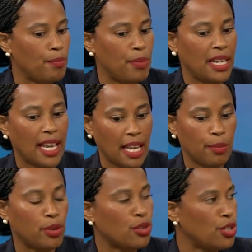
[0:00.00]
being
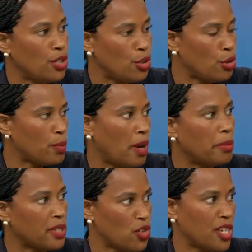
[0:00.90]
able to use
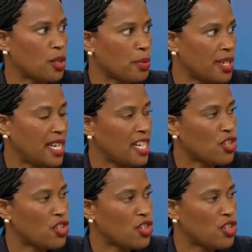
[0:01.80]
public transportation.